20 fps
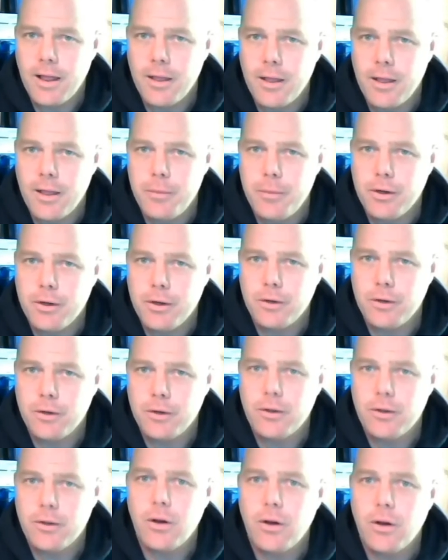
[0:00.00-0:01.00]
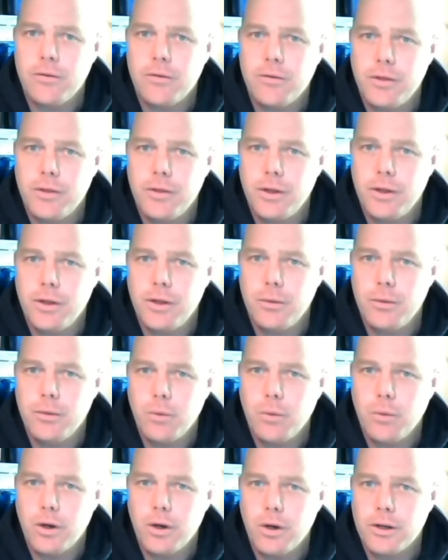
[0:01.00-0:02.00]
because a lot of the
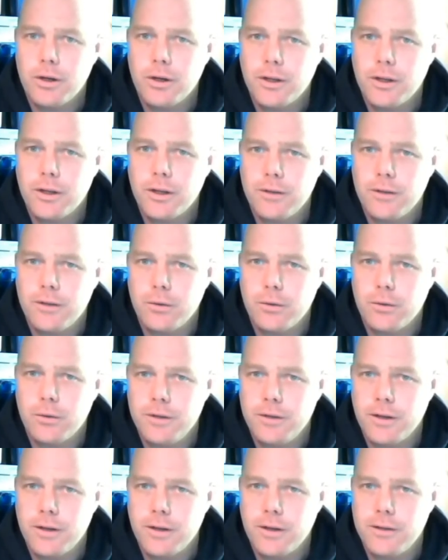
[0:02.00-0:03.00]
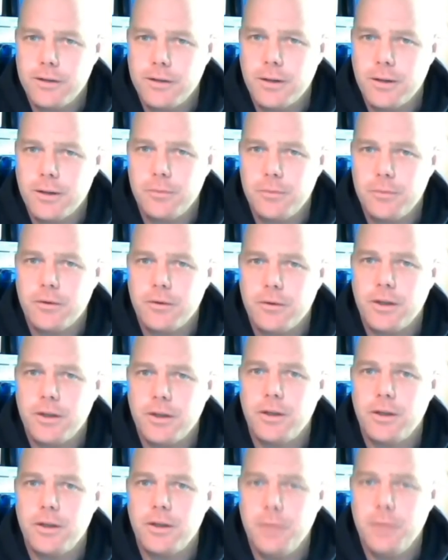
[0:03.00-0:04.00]
work is already done in terms of a
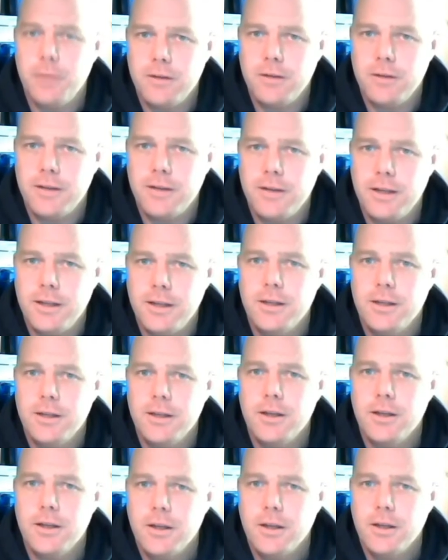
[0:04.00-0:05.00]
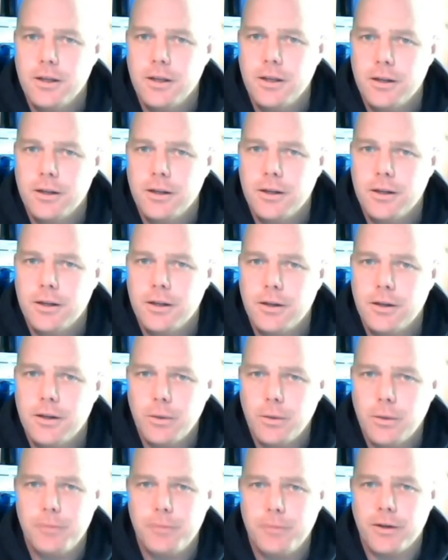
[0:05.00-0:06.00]
community
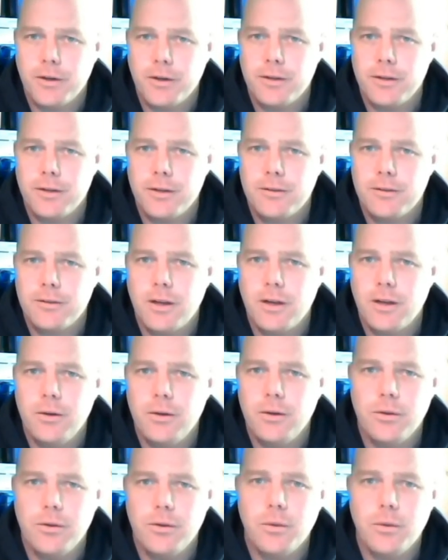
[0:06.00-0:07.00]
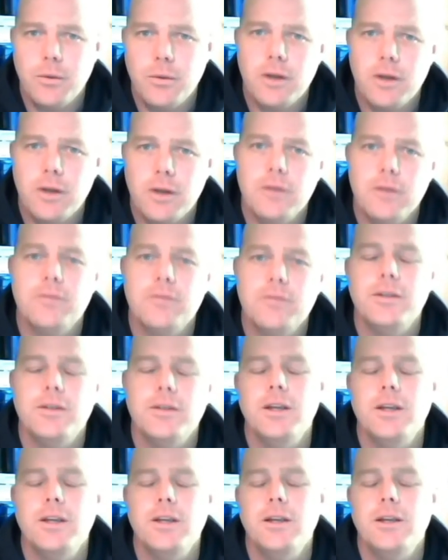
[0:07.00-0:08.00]
website. So the work of
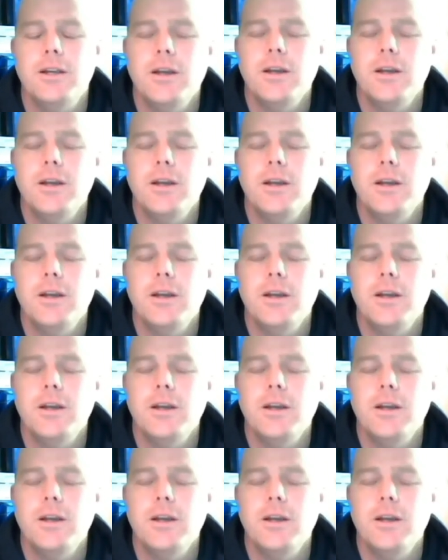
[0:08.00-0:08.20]
the